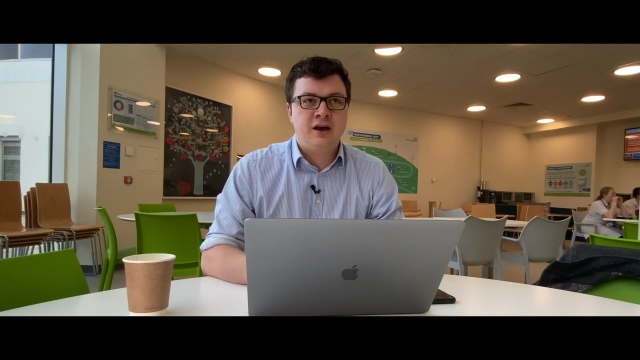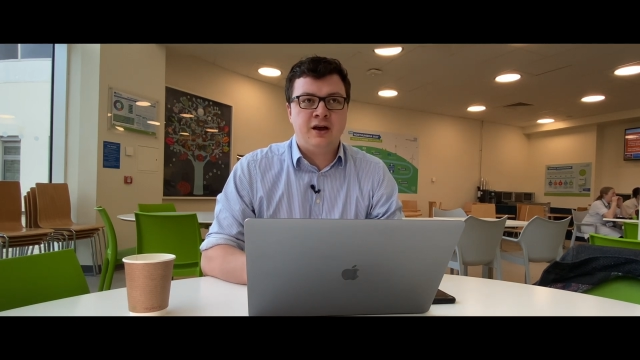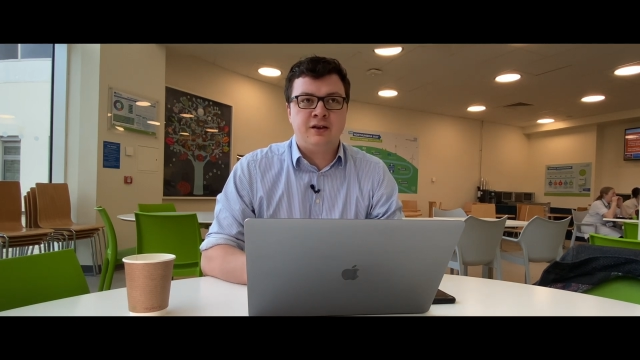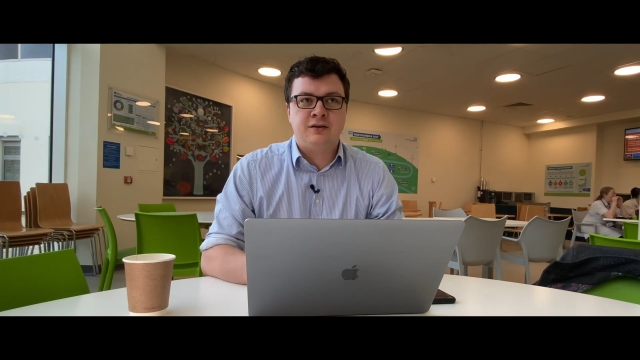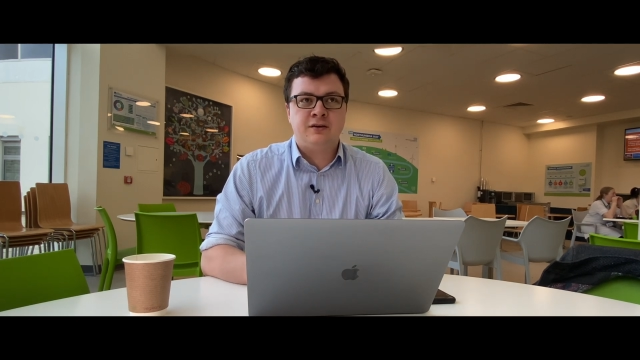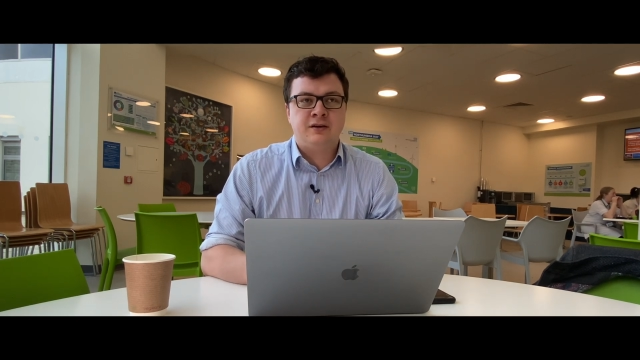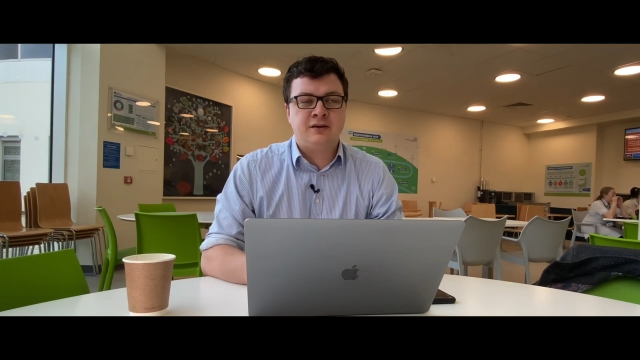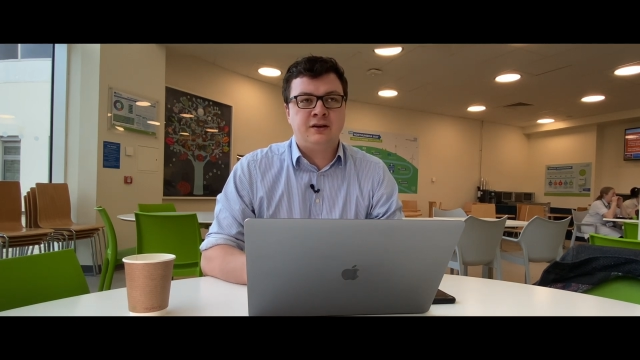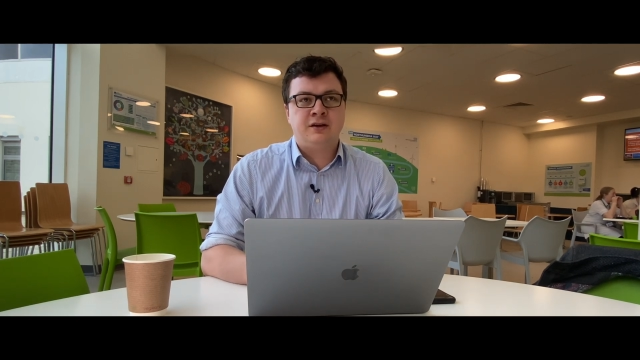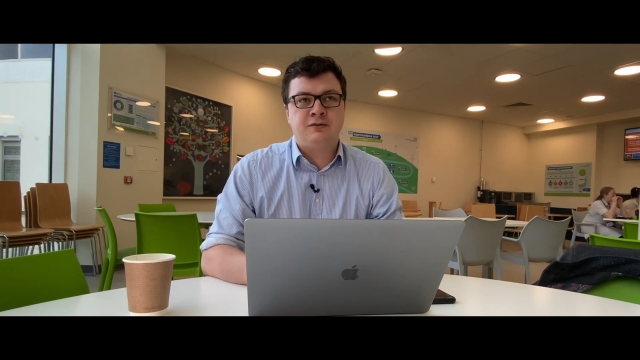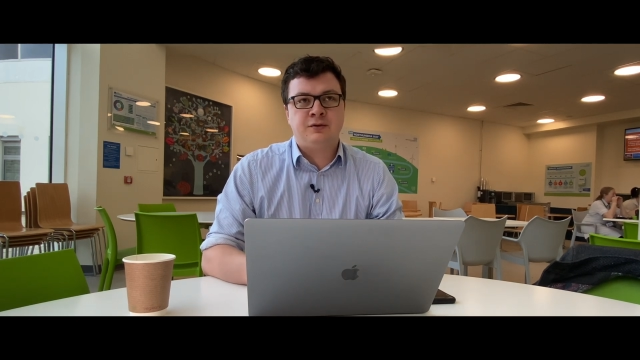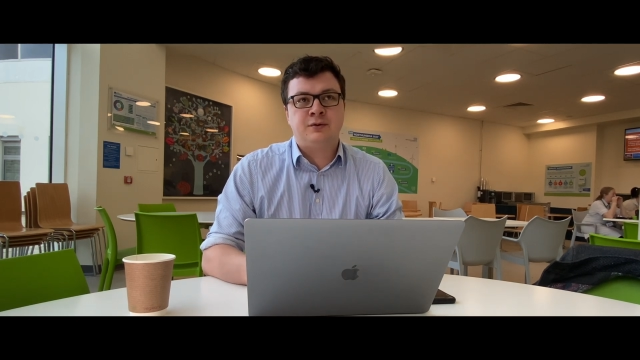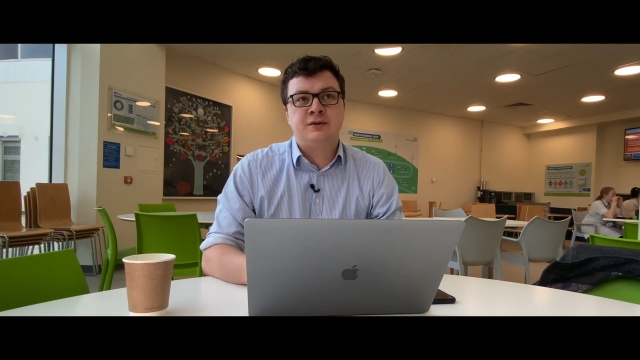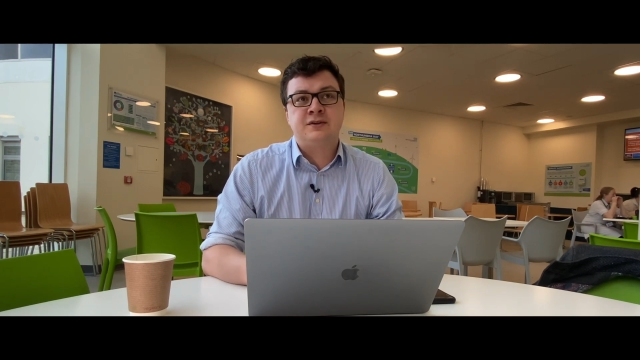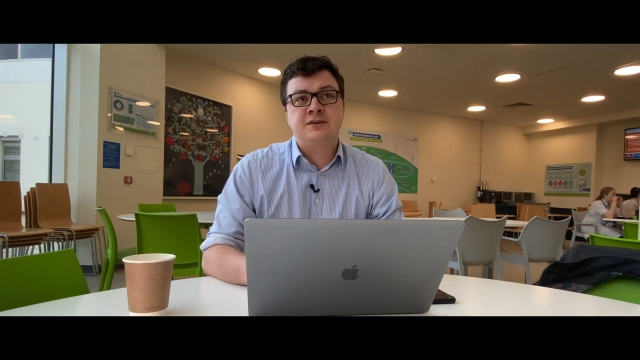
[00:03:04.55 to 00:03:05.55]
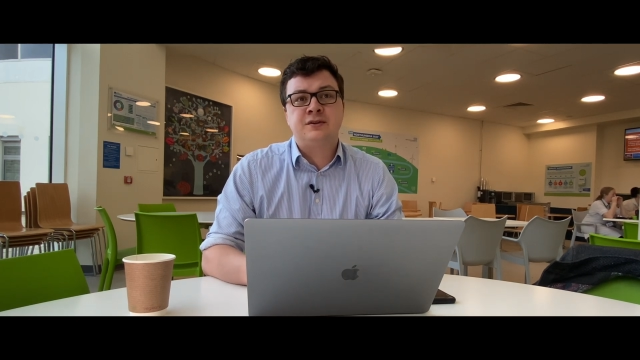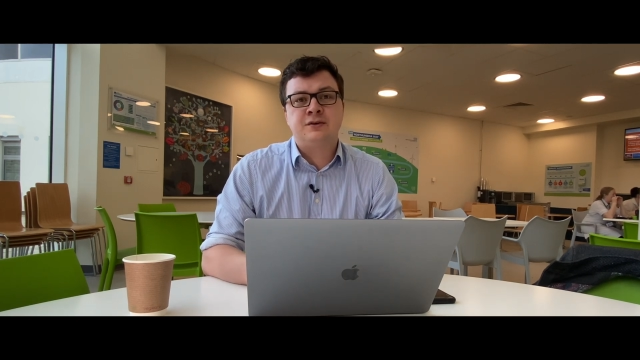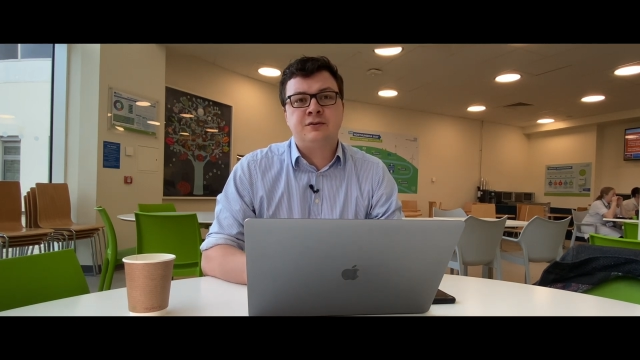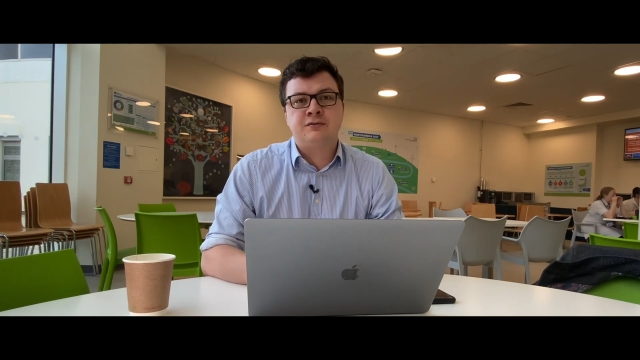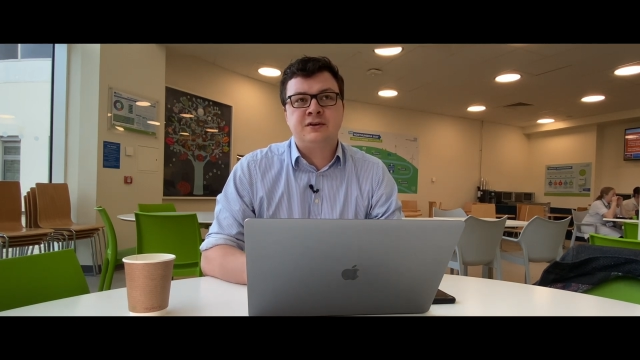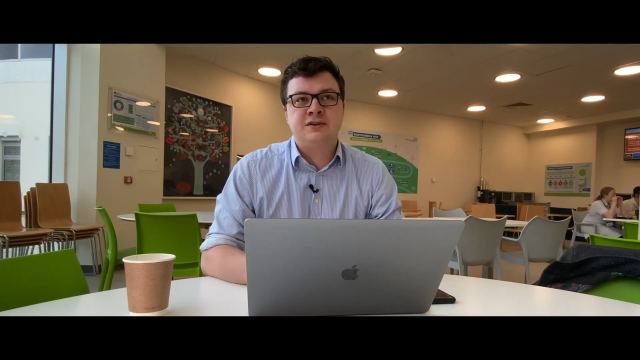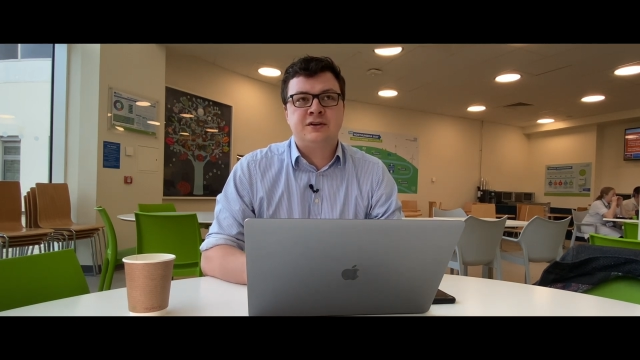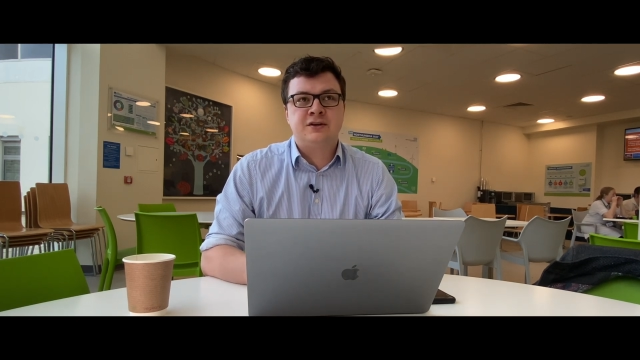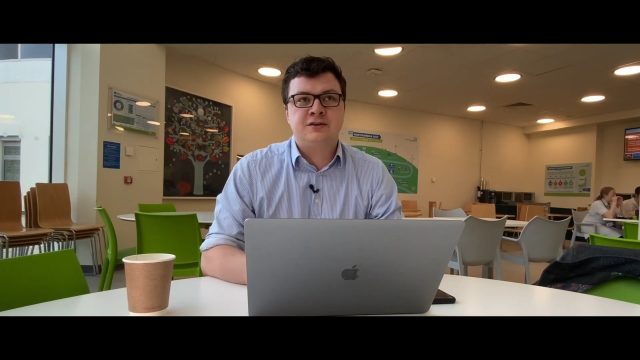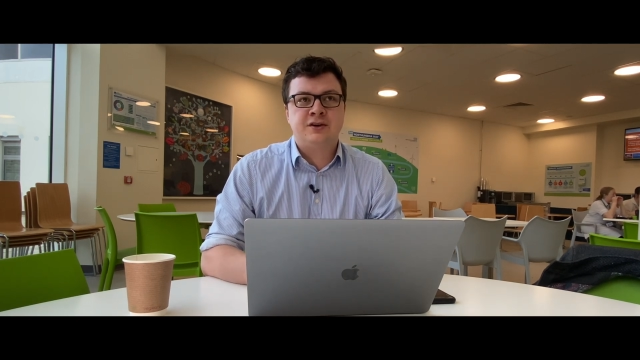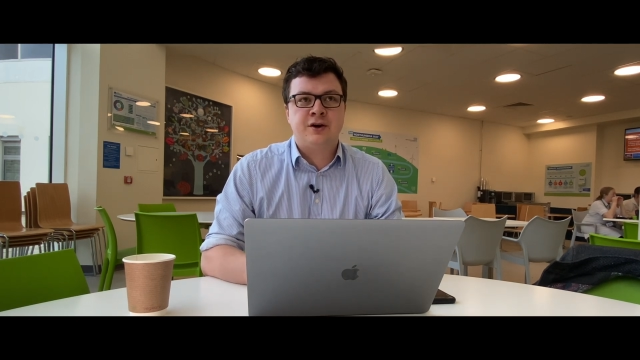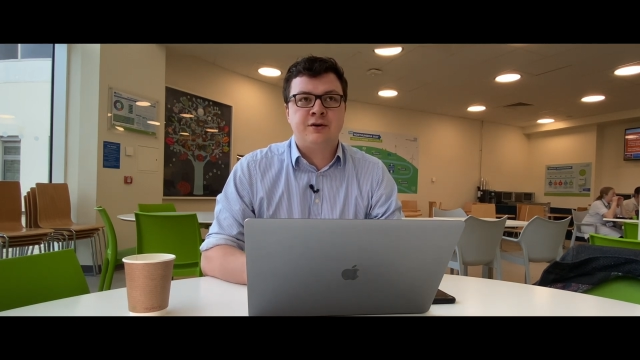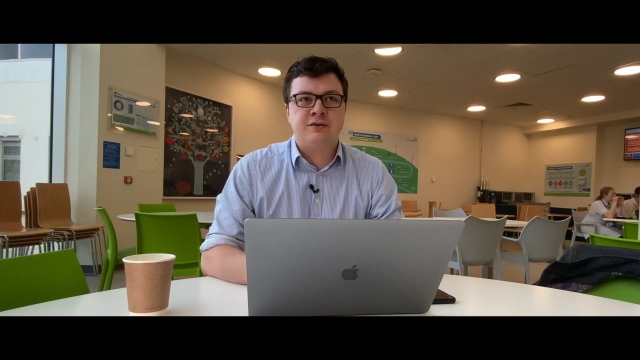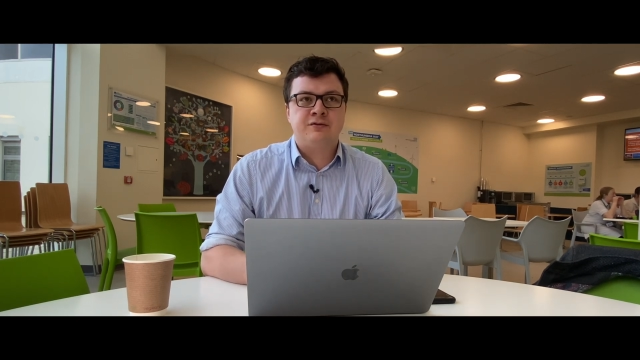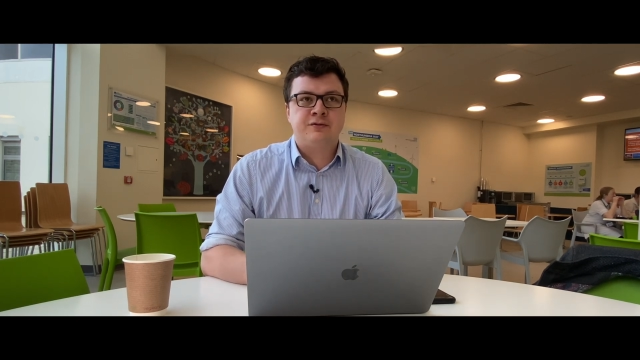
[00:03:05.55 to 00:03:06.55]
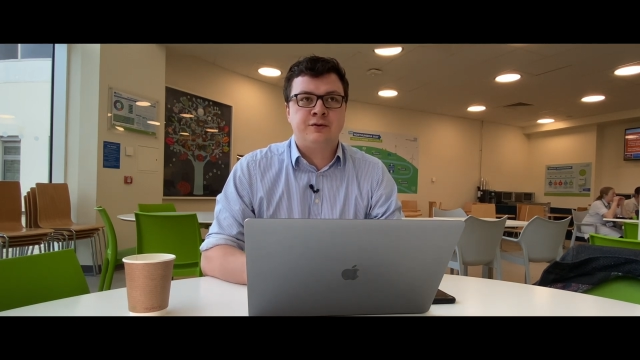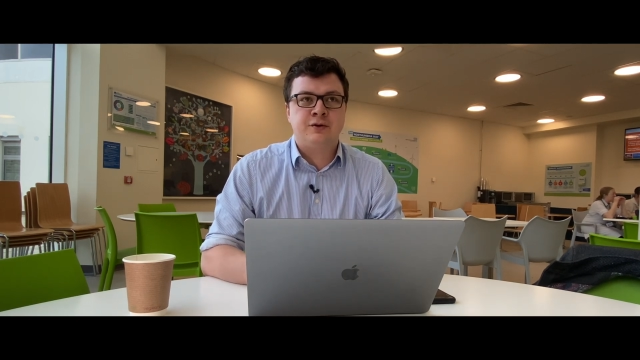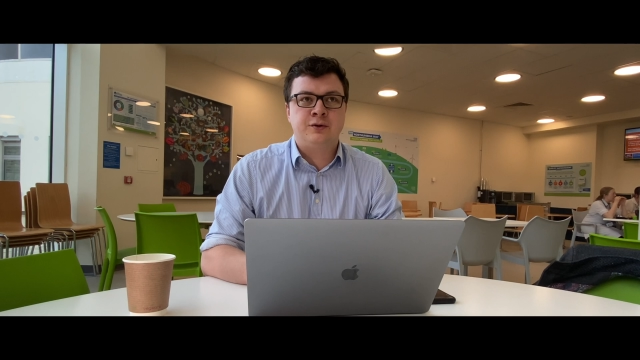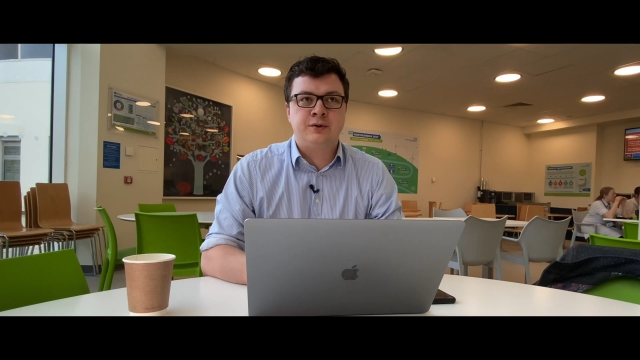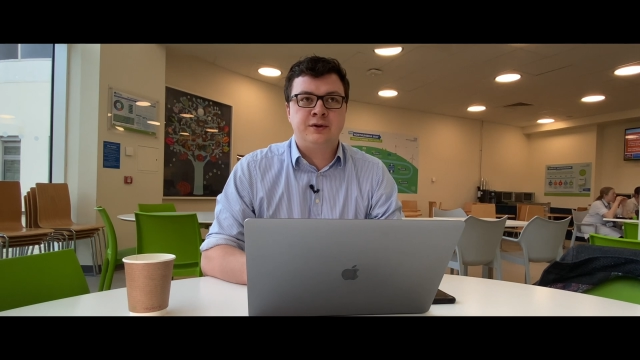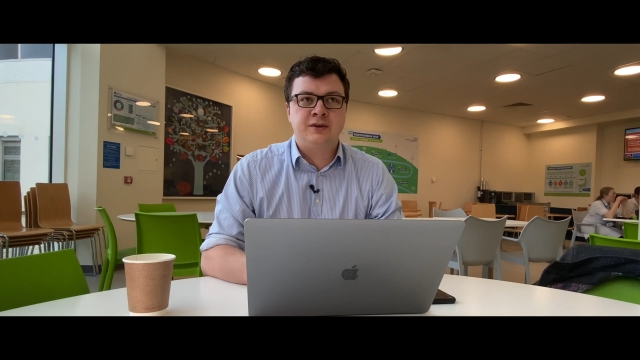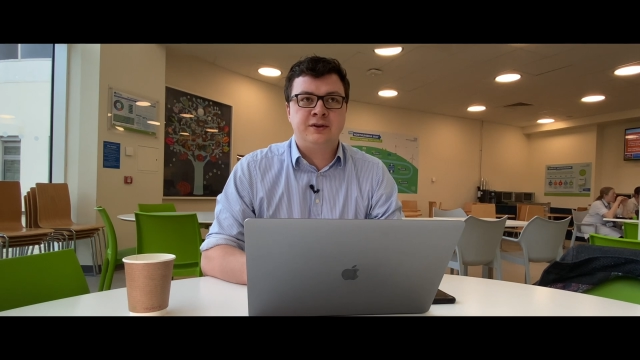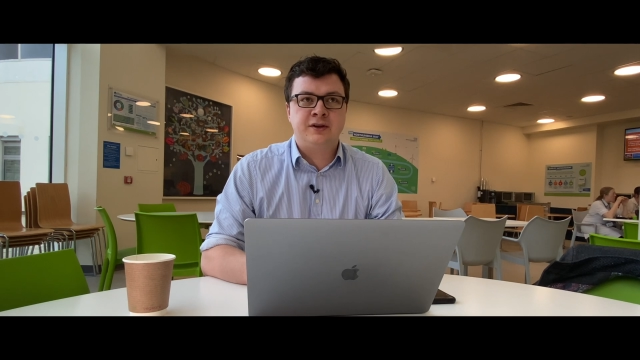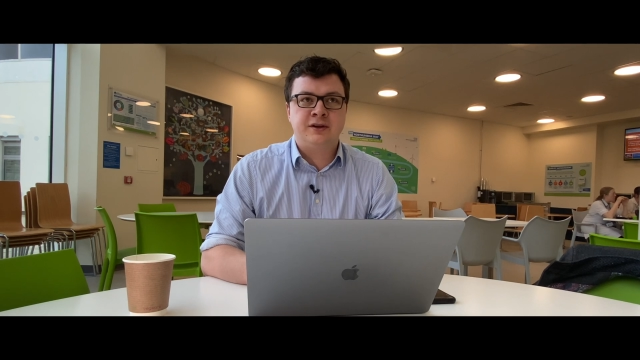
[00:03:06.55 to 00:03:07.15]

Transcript: And I think if you wanted to do research going forward,